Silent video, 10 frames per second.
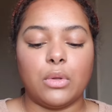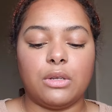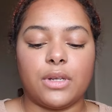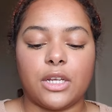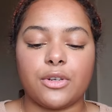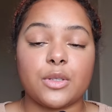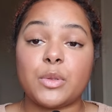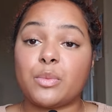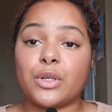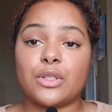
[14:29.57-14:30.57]
only reading
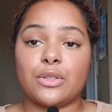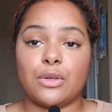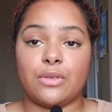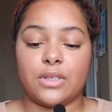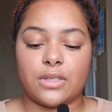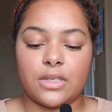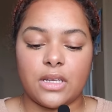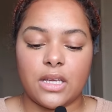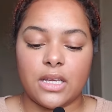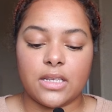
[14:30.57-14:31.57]
Christmas books, so this
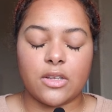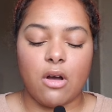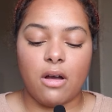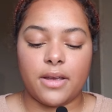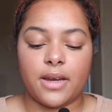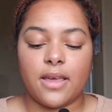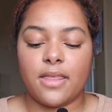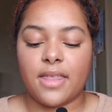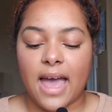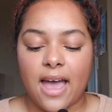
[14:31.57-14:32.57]
is on
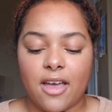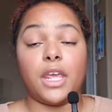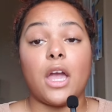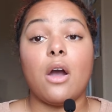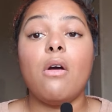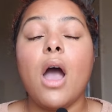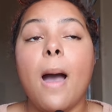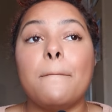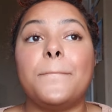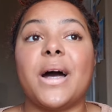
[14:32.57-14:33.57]
that video,
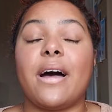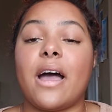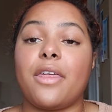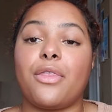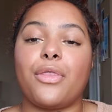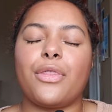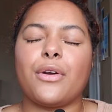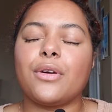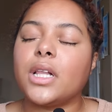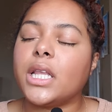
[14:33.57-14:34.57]
but I
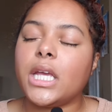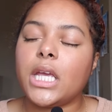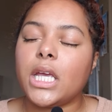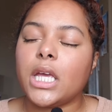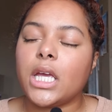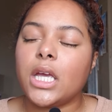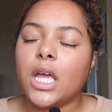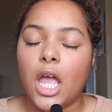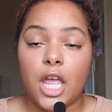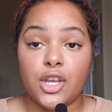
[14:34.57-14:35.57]
thoroughly
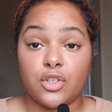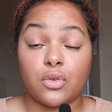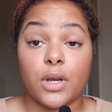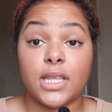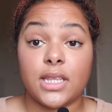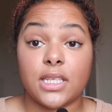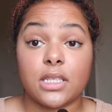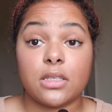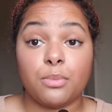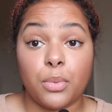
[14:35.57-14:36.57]
enjoyed
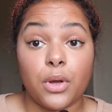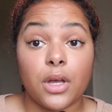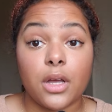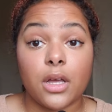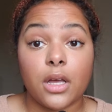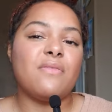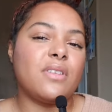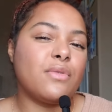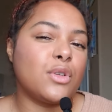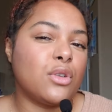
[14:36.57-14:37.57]
this book. I've
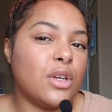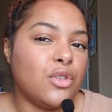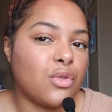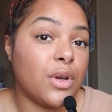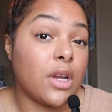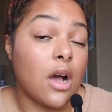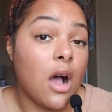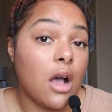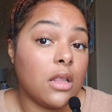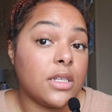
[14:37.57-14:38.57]
never enjoyed a
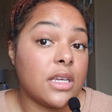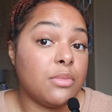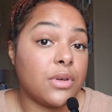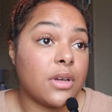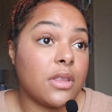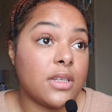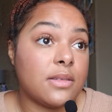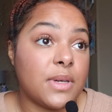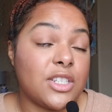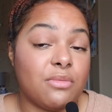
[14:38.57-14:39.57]
holiday book
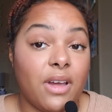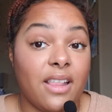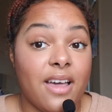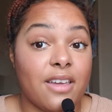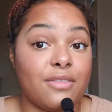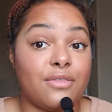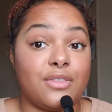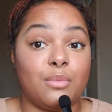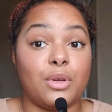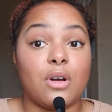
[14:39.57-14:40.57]
this much in my life,
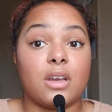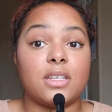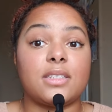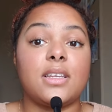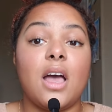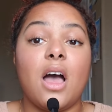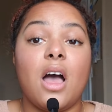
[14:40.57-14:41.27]
to be honest.